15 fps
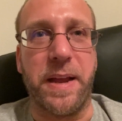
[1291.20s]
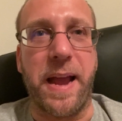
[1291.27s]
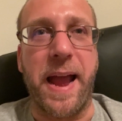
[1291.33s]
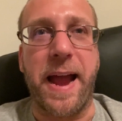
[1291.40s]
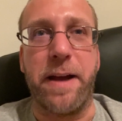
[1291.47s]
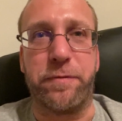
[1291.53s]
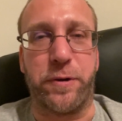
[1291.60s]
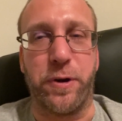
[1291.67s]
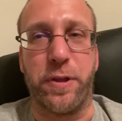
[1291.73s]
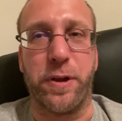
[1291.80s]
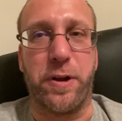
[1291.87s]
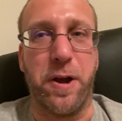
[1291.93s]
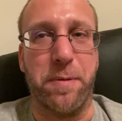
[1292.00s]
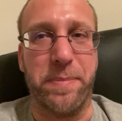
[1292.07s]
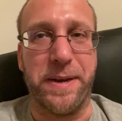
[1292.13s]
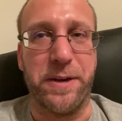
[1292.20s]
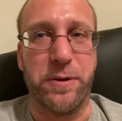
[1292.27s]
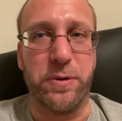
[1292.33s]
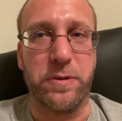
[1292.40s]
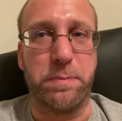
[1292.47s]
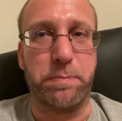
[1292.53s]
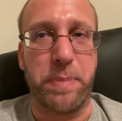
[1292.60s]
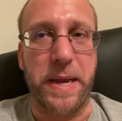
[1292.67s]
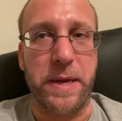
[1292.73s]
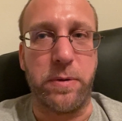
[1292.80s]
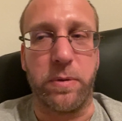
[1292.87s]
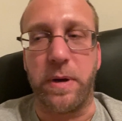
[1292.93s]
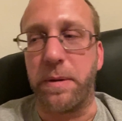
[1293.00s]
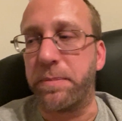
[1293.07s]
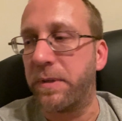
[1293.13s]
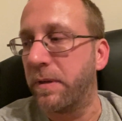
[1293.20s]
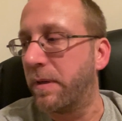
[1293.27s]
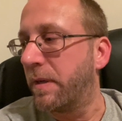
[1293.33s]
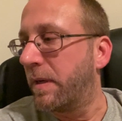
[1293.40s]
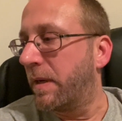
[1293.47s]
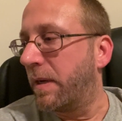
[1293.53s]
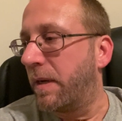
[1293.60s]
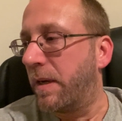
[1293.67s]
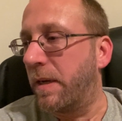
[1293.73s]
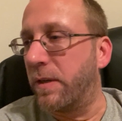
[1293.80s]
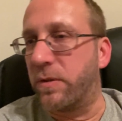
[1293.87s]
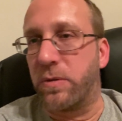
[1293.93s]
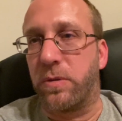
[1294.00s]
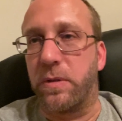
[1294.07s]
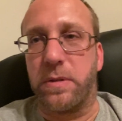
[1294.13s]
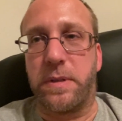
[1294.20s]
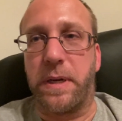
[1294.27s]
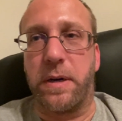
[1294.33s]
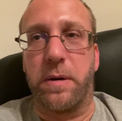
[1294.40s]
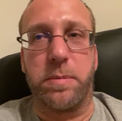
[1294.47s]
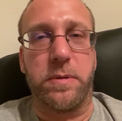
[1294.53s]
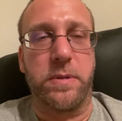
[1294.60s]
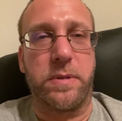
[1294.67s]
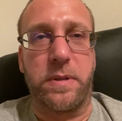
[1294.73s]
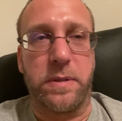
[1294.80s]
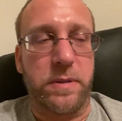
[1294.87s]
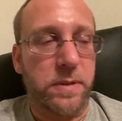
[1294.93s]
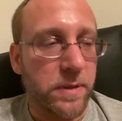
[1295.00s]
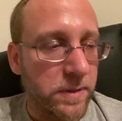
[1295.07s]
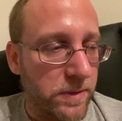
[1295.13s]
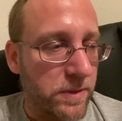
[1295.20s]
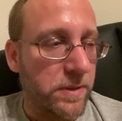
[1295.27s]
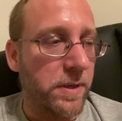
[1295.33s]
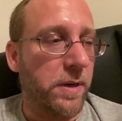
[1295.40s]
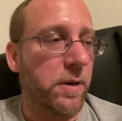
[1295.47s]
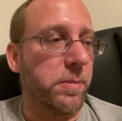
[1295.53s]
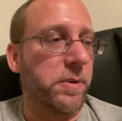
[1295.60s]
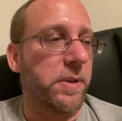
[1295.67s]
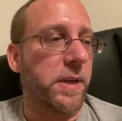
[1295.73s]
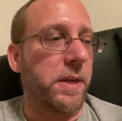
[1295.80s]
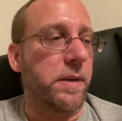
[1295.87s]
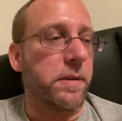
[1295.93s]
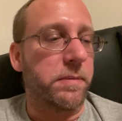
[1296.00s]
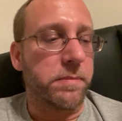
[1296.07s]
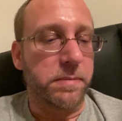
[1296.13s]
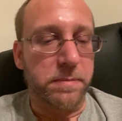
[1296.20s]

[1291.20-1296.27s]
after the company goes bankrupt. It's terrible. It's terrible data.